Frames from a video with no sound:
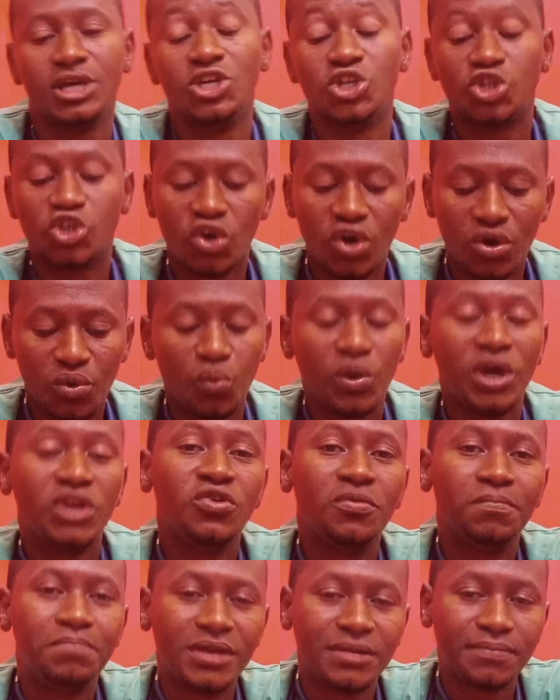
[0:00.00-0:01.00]
So when
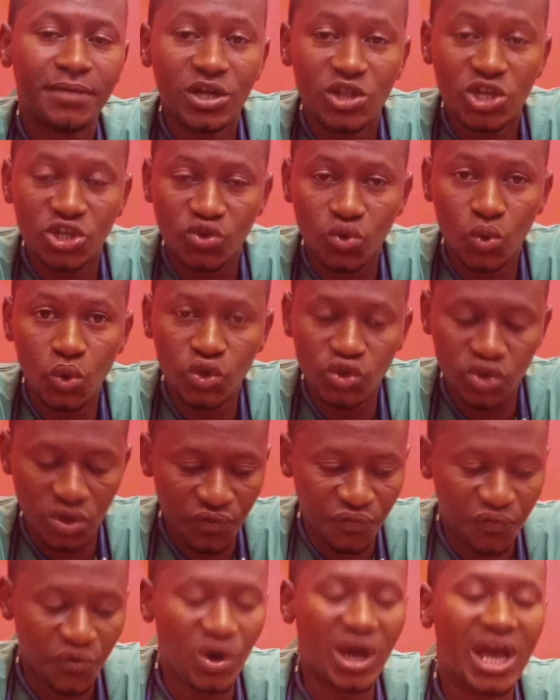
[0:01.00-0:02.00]
you prepare the
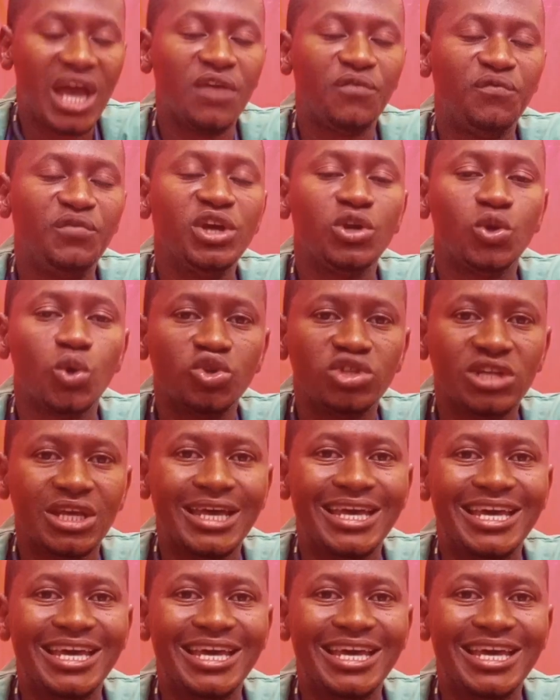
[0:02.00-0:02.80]
solution for a V route,